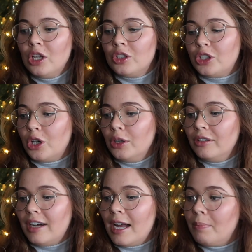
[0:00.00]
So
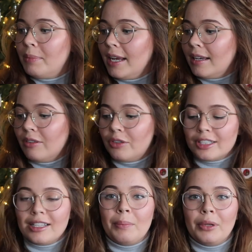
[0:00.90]
if I pick, for
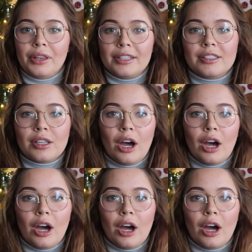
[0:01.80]
example, this